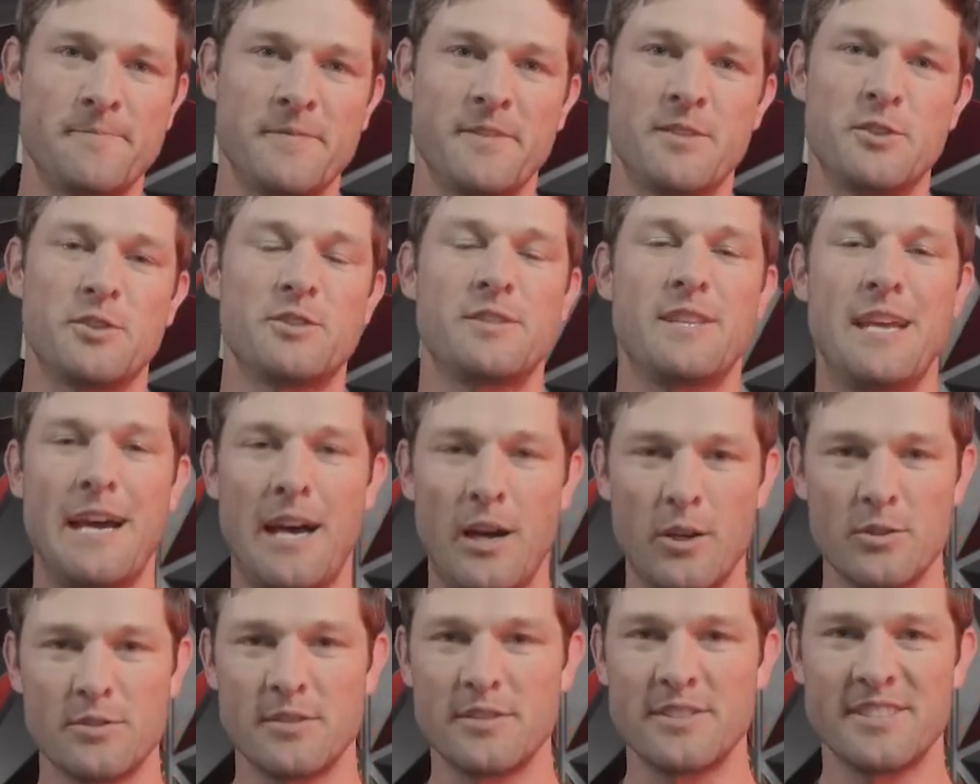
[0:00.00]
There's
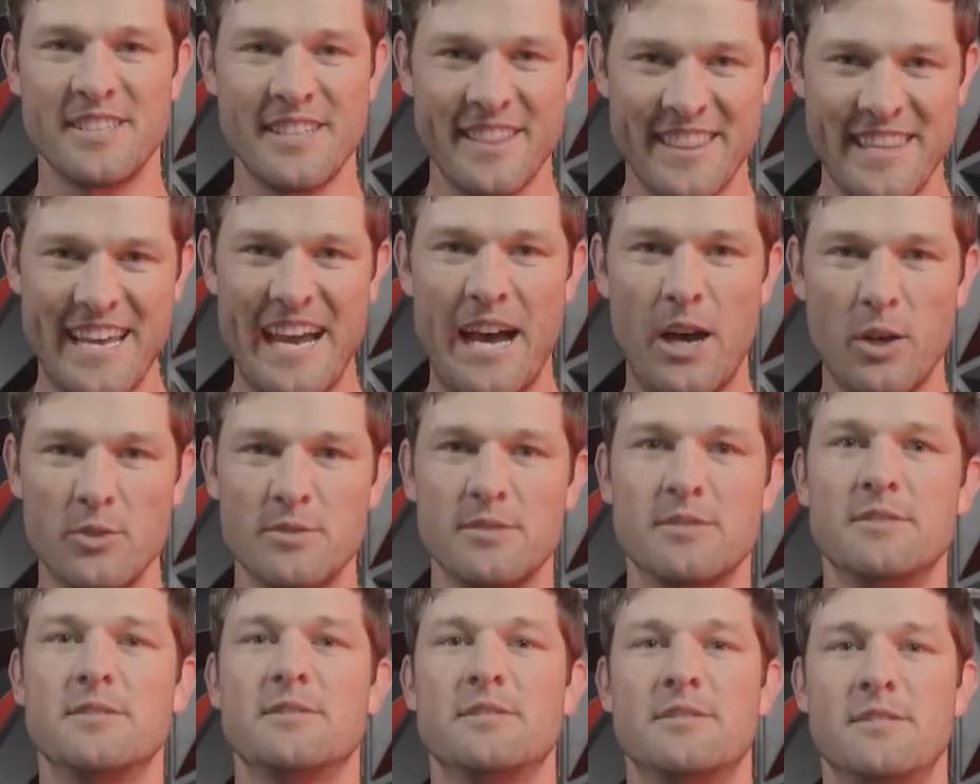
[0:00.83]
thousands and
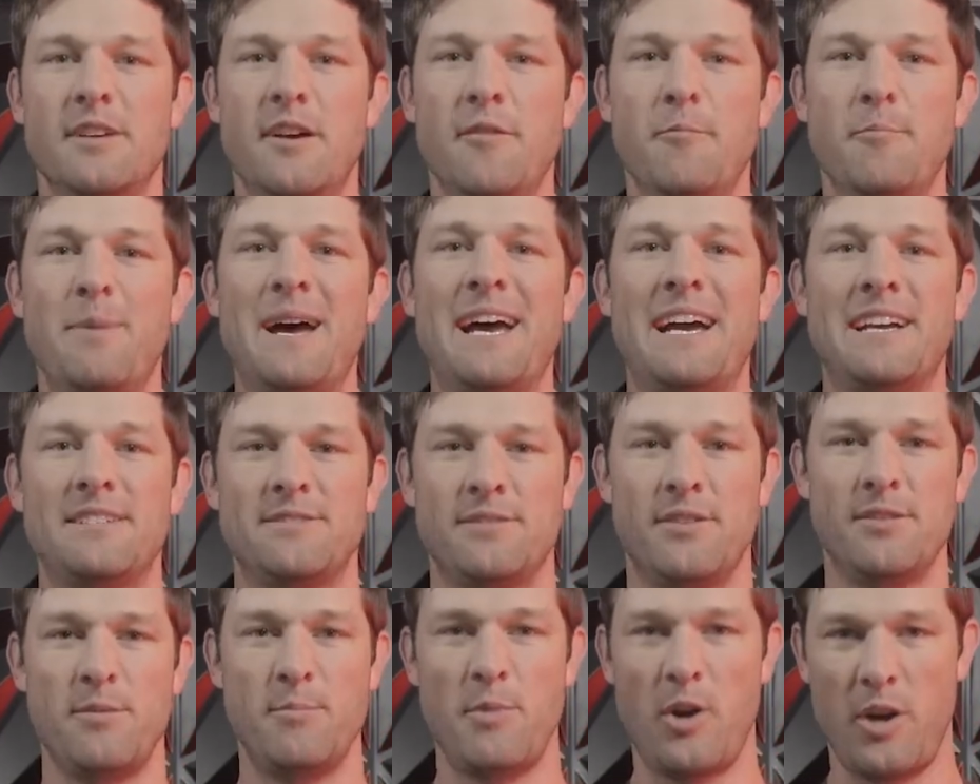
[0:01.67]
thousands of bags
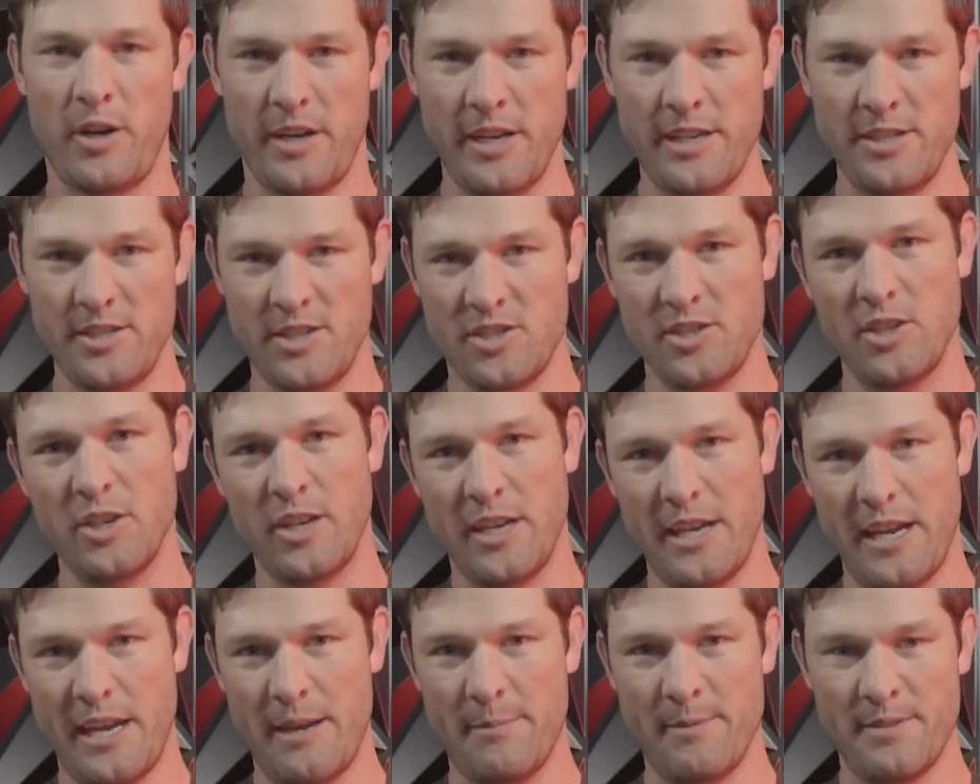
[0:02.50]
on the market. Just
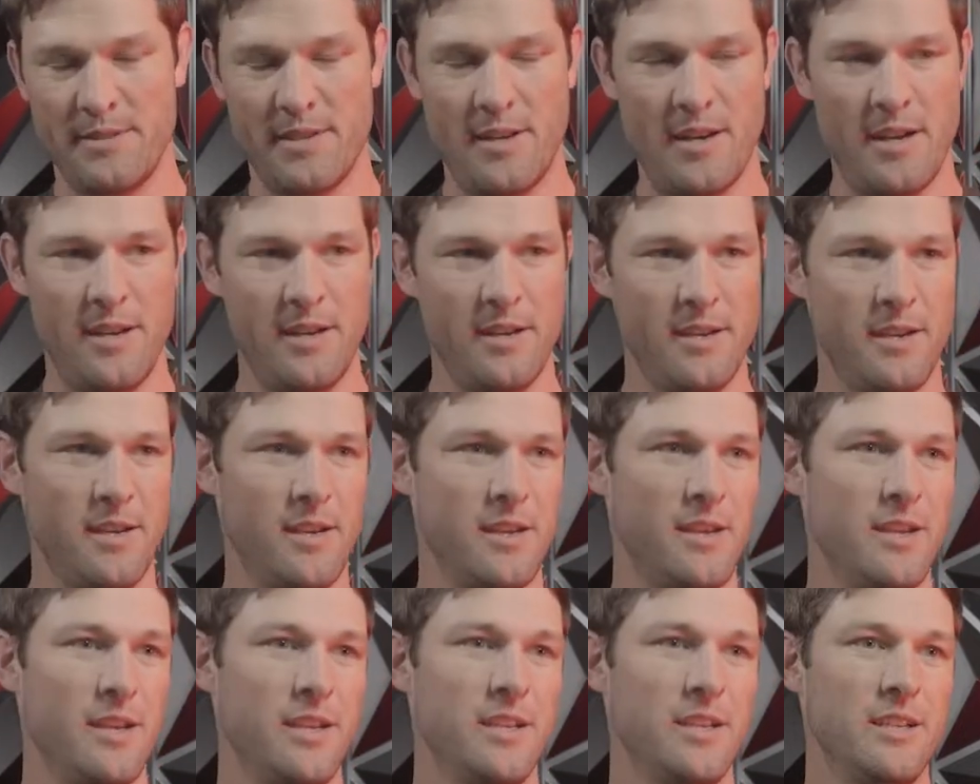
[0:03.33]
look at Amazon.
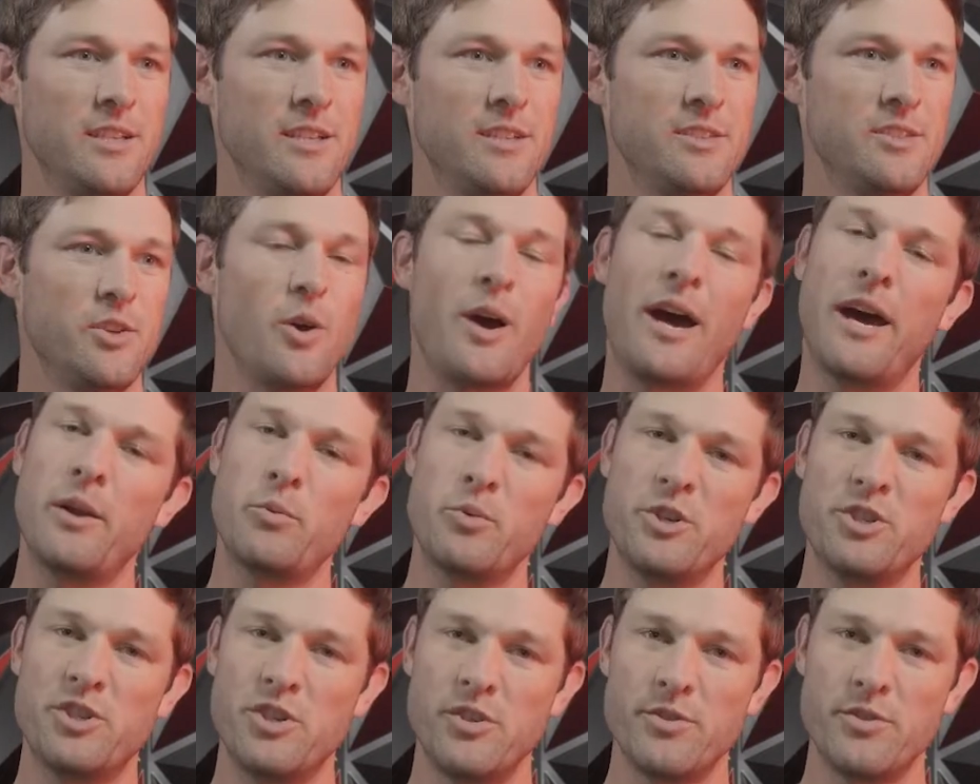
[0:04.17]
So how do
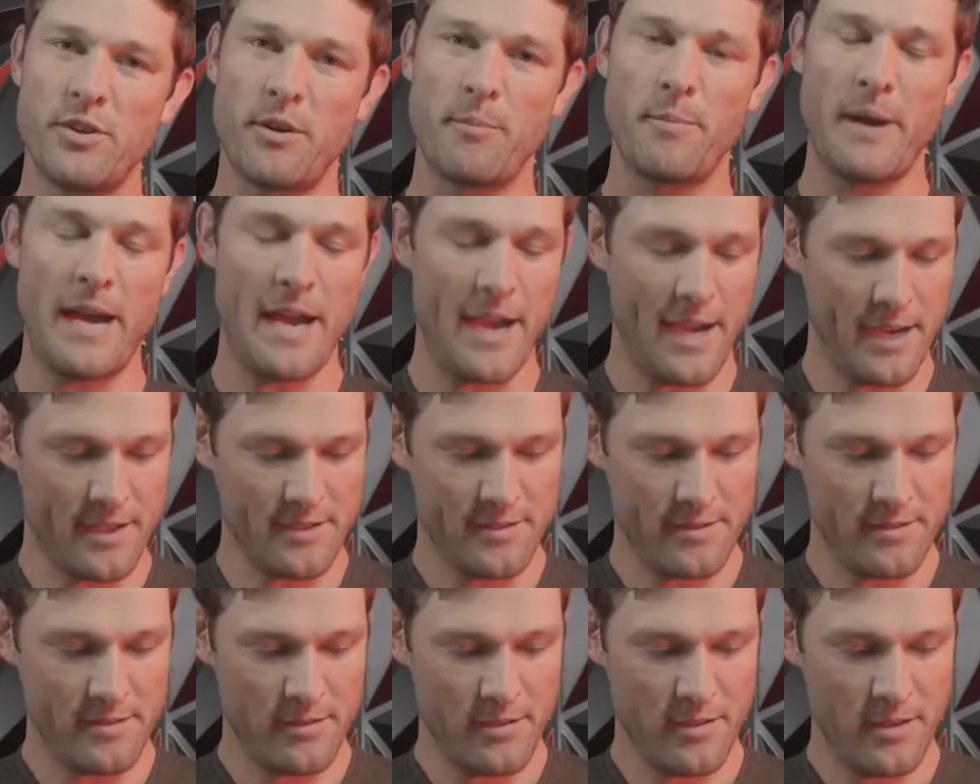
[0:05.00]
we choose our
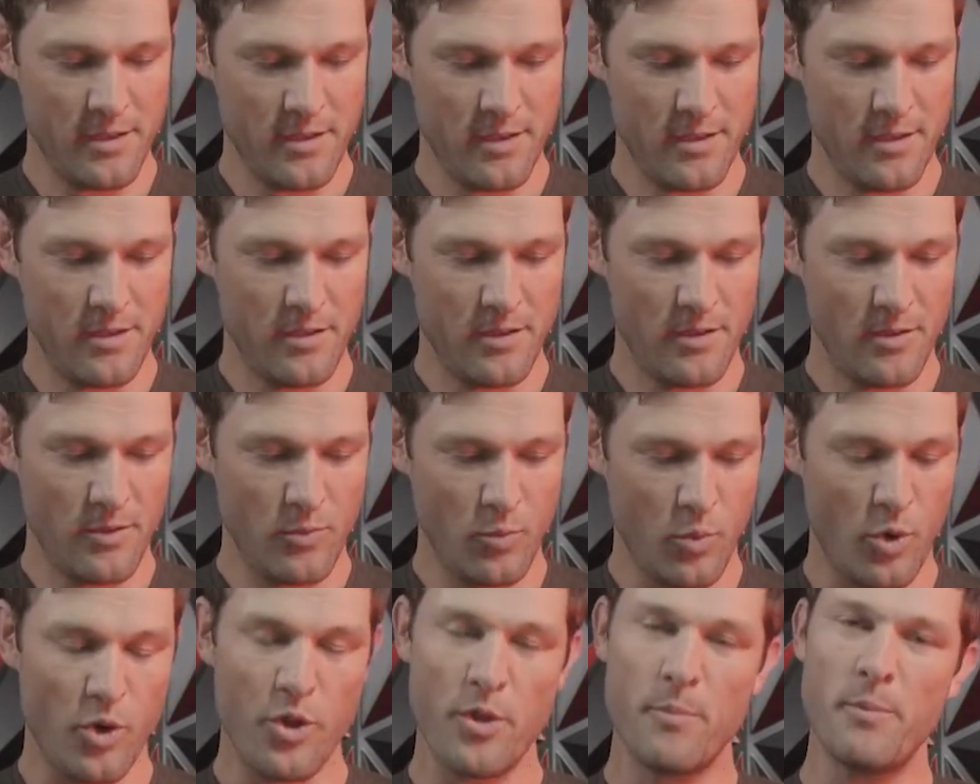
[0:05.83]
bags?
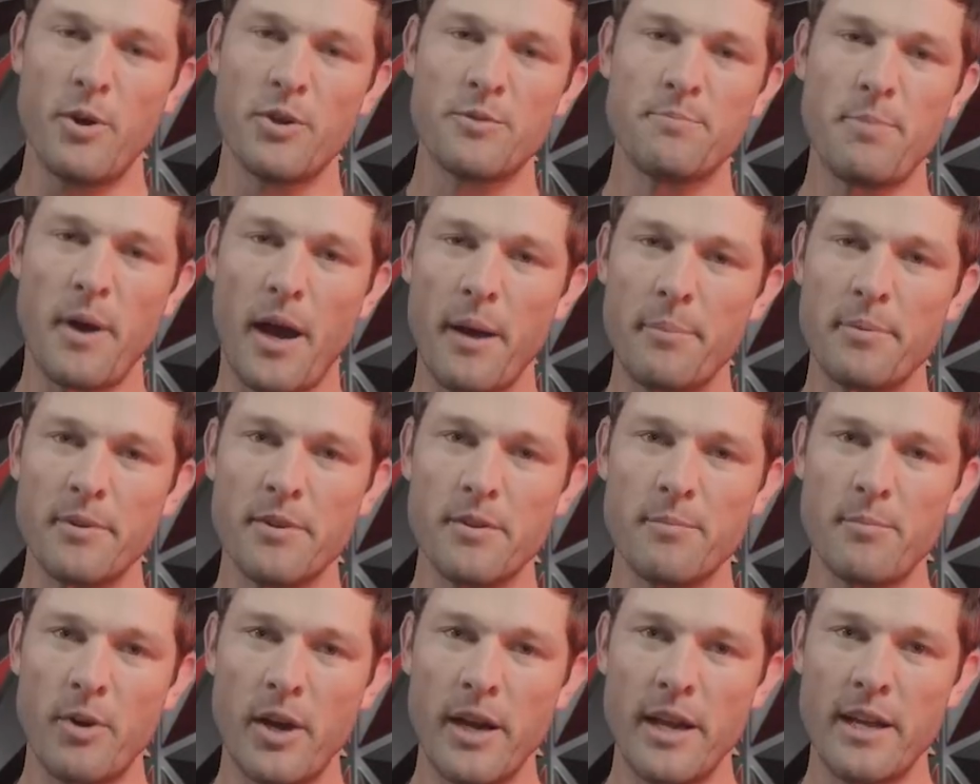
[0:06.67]
What are the most
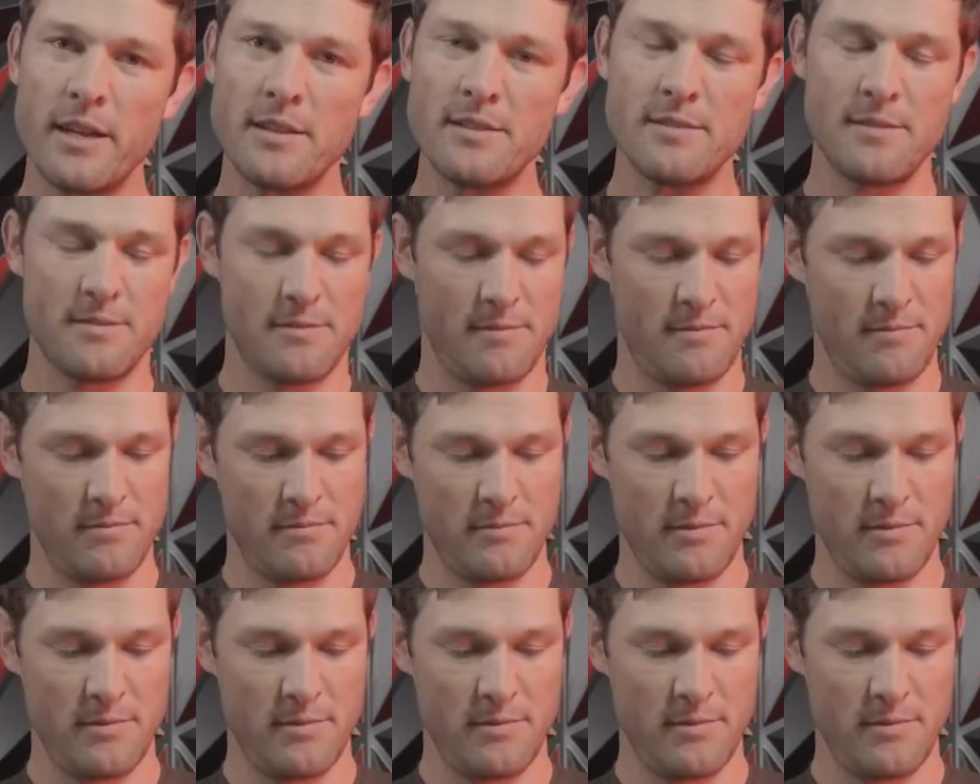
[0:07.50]
popular brands?